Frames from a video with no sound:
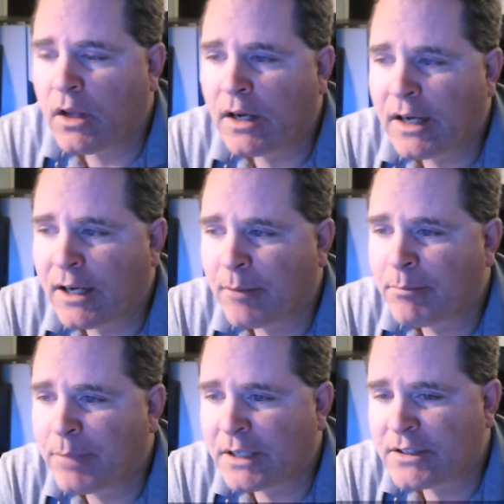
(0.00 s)

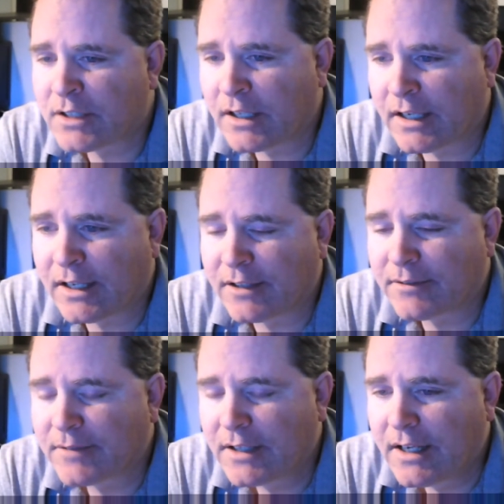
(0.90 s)
Um, but
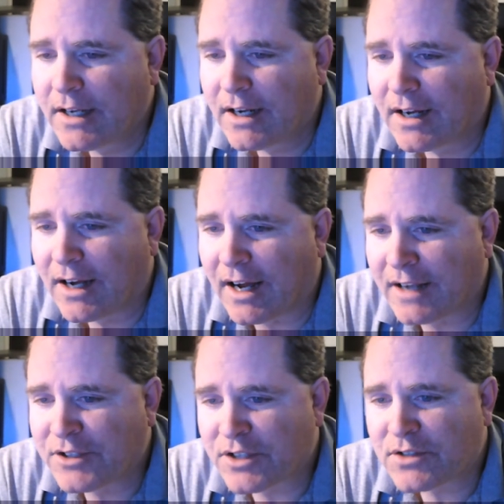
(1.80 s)
uh, I
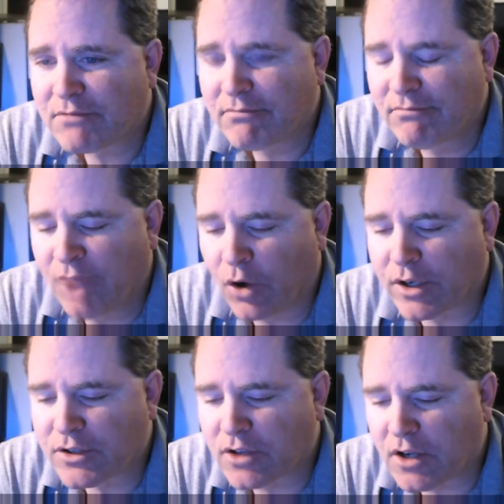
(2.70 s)
just
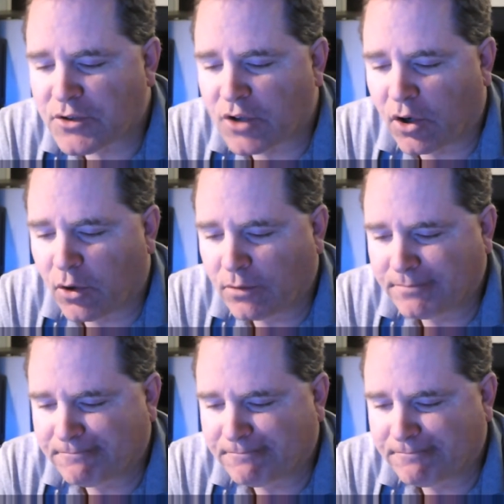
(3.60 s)
noticed also,